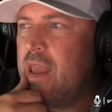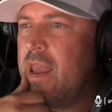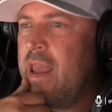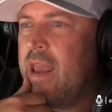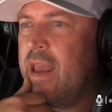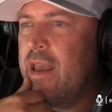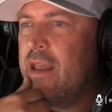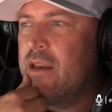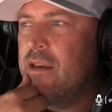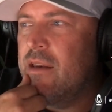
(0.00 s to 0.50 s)

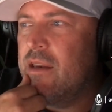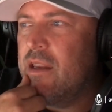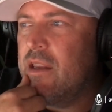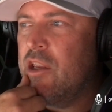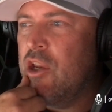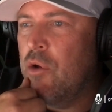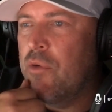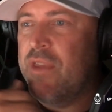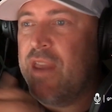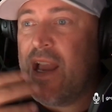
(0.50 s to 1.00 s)
And
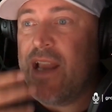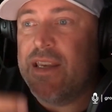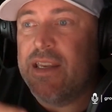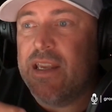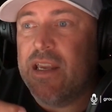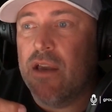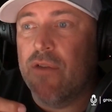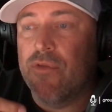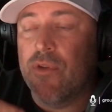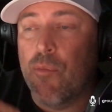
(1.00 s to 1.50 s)
the idea
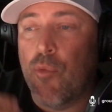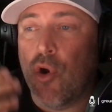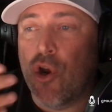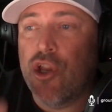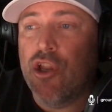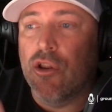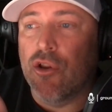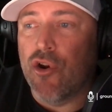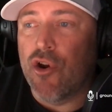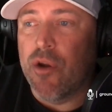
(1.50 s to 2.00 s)
of the more you
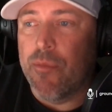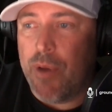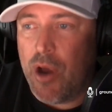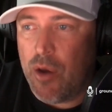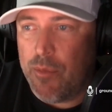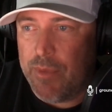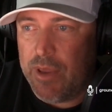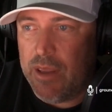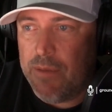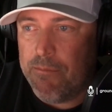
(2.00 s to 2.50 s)
learn about
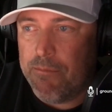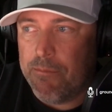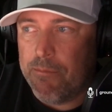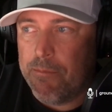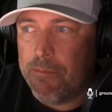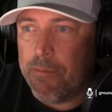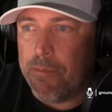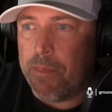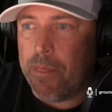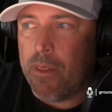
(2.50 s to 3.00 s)
me,
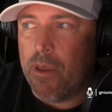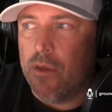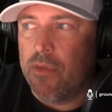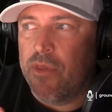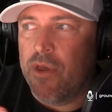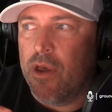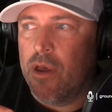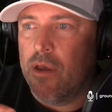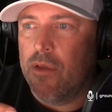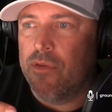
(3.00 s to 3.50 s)

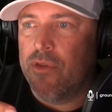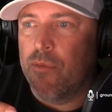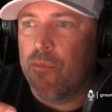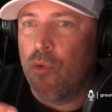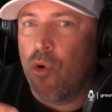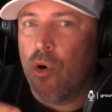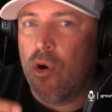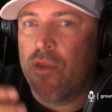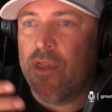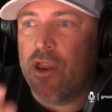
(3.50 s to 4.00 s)
the
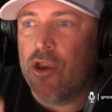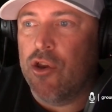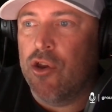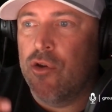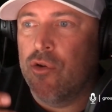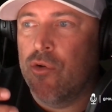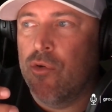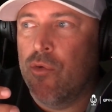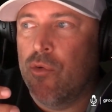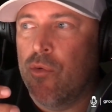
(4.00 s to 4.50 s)
more that
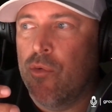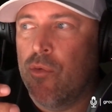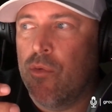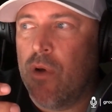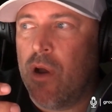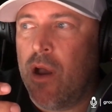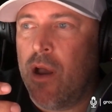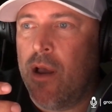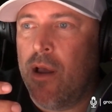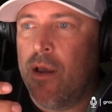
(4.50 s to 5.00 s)
you
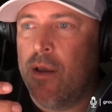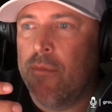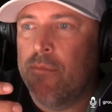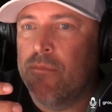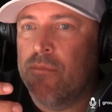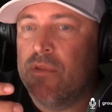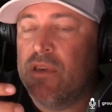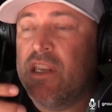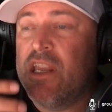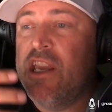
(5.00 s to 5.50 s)

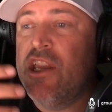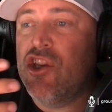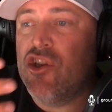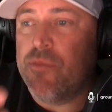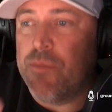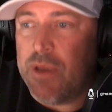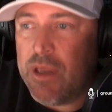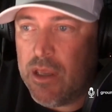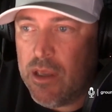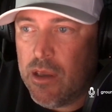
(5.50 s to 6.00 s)
teach
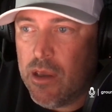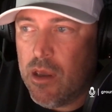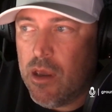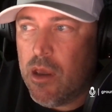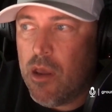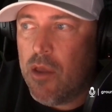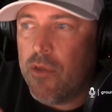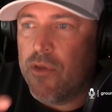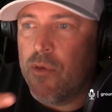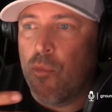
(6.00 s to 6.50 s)
me,
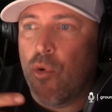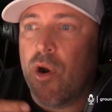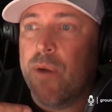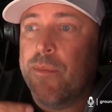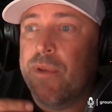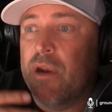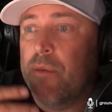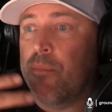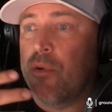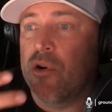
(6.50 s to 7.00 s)
the more I'm
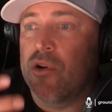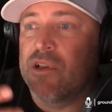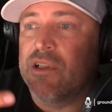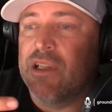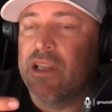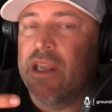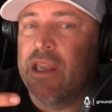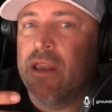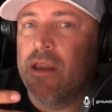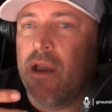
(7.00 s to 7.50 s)
going to
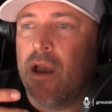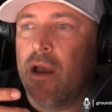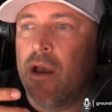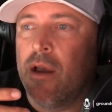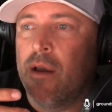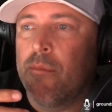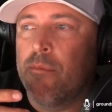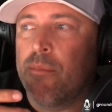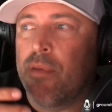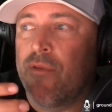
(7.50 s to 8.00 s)
personally
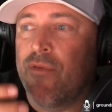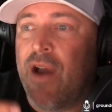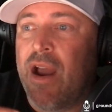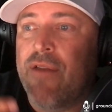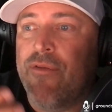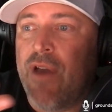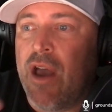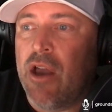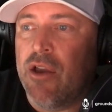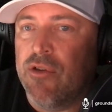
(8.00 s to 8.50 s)
provide
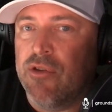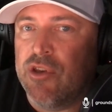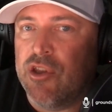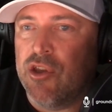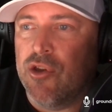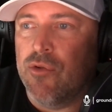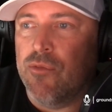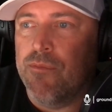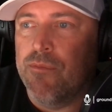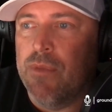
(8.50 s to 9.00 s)
value to you.